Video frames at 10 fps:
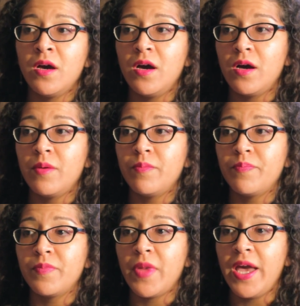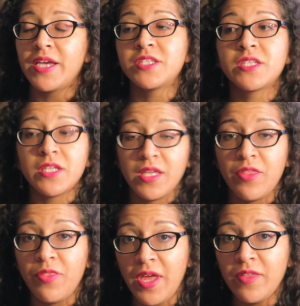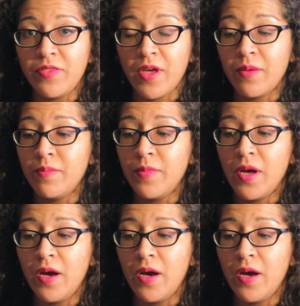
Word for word: Um, I actually thanked them.